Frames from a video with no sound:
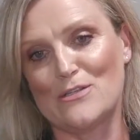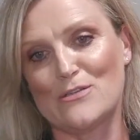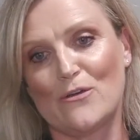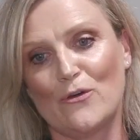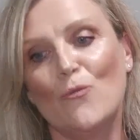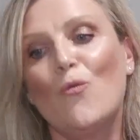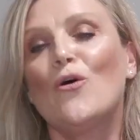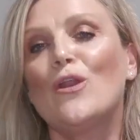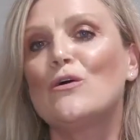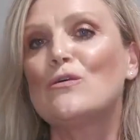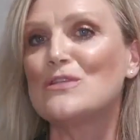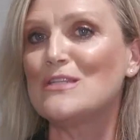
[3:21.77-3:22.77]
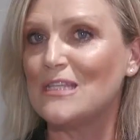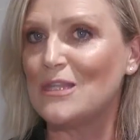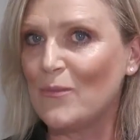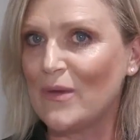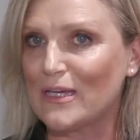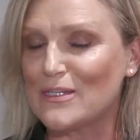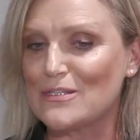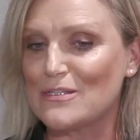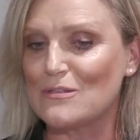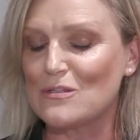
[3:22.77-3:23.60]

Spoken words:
So what else is in the mix?